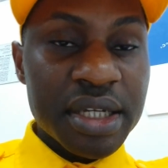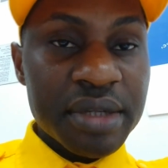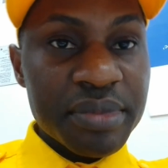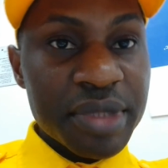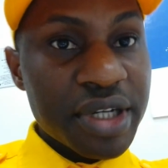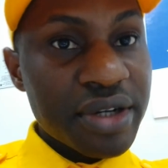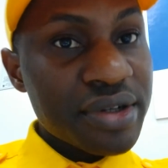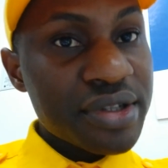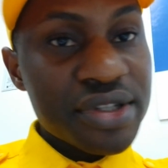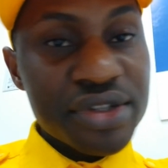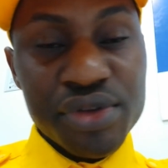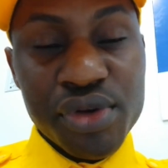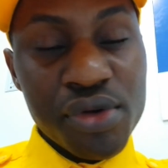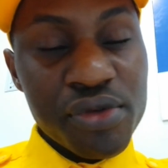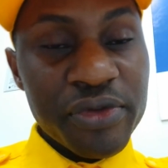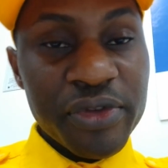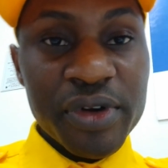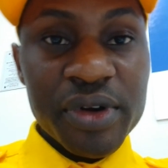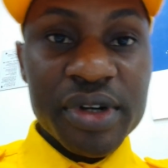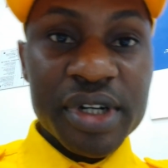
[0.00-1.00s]
because no
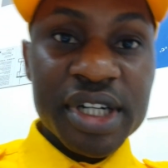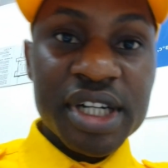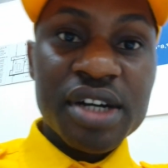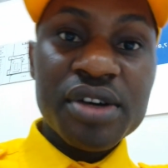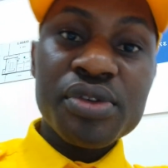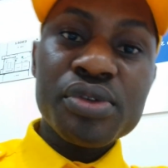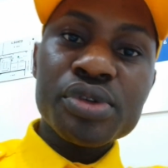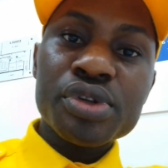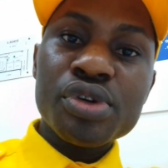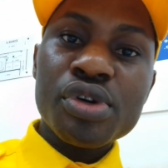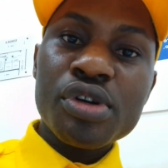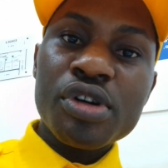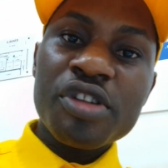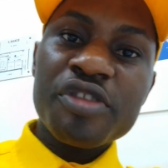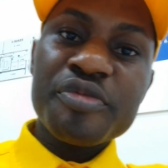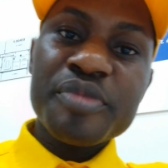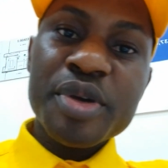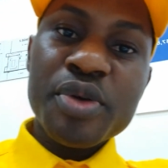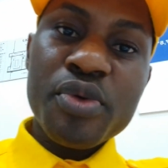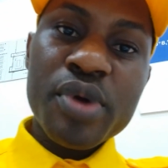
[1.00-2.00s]
foreigner or no
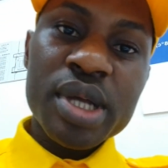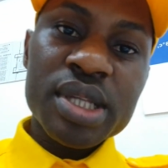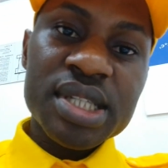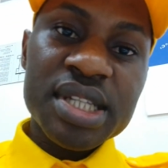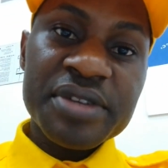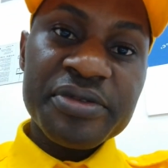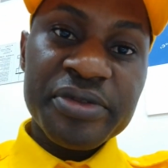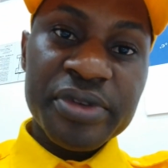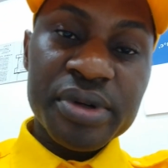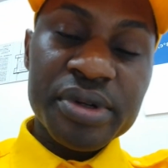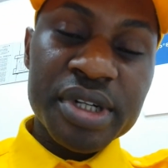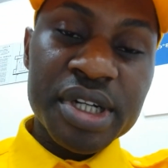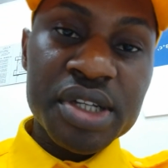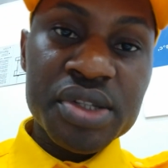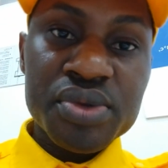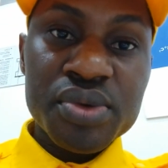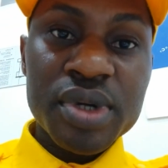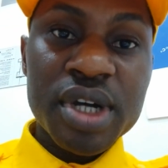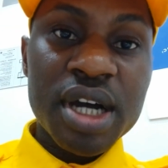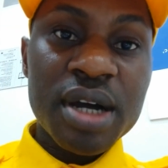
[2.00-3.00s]
government wants a foreigner
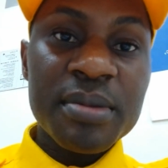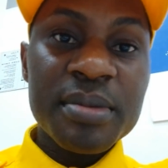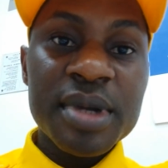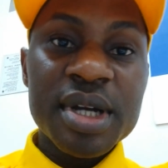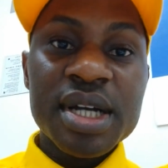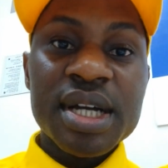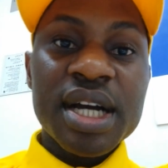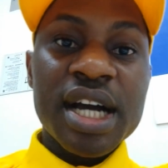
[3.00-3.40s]
to come